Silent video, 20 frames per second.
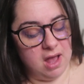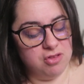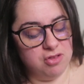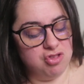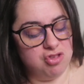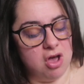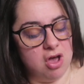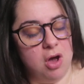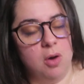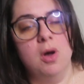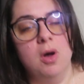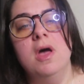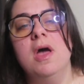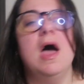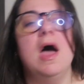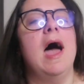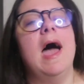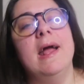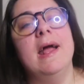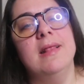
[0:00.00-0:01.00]
And so
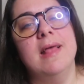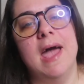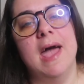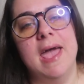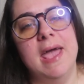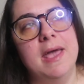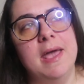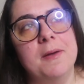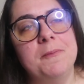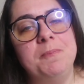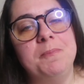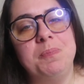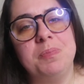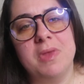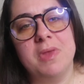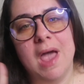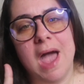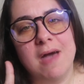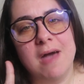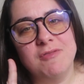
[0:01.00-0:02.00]
I like
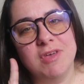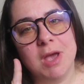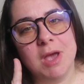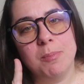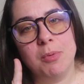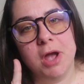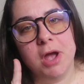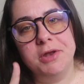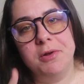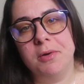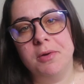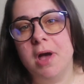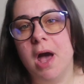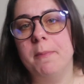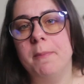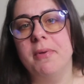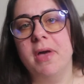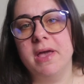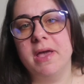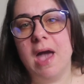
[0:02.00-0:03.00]
having a brand new
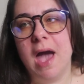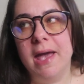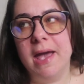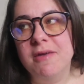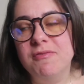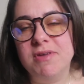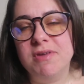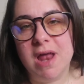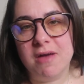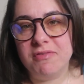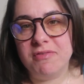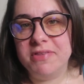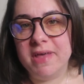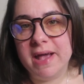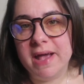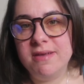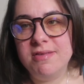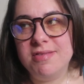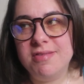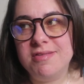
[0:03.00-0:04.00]
cup. Like, I even have a
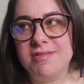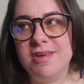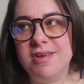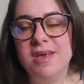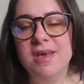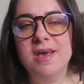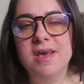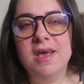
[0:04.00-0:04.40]
list.